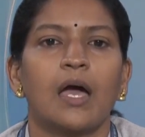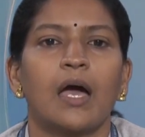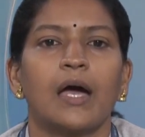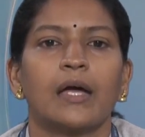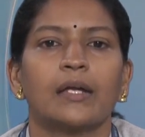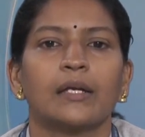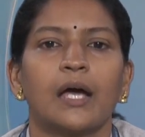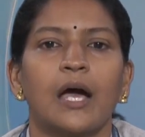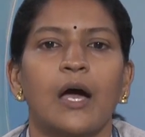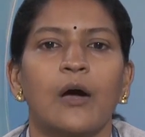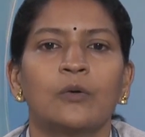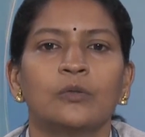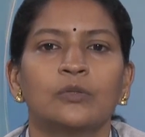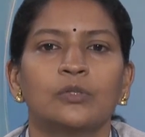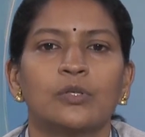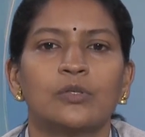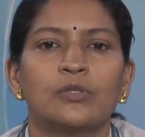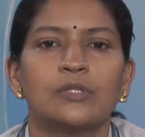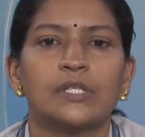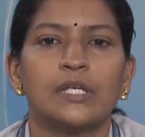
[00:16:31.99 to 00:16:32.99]
and how
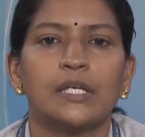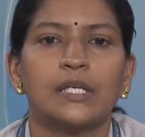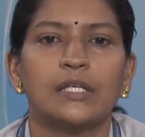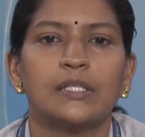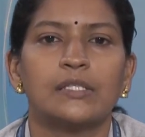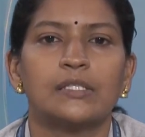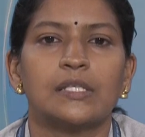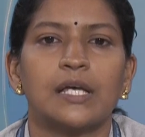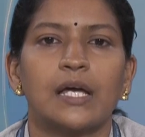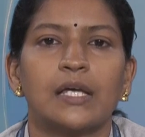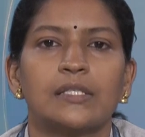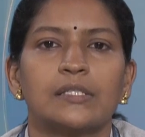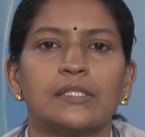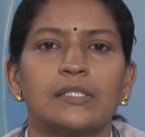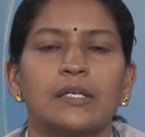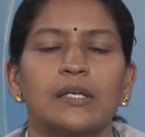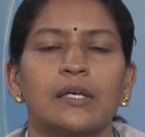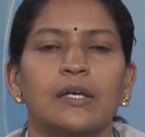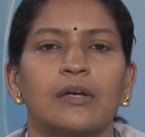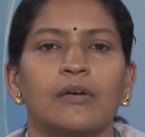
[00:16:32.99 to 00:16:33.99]
those
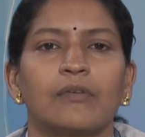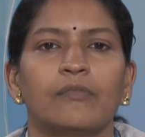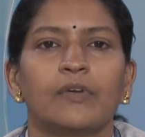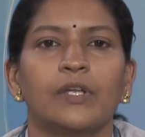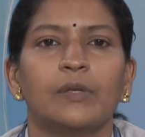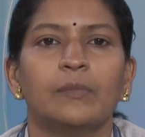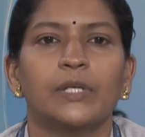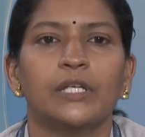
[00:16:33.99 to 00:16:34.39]
insights will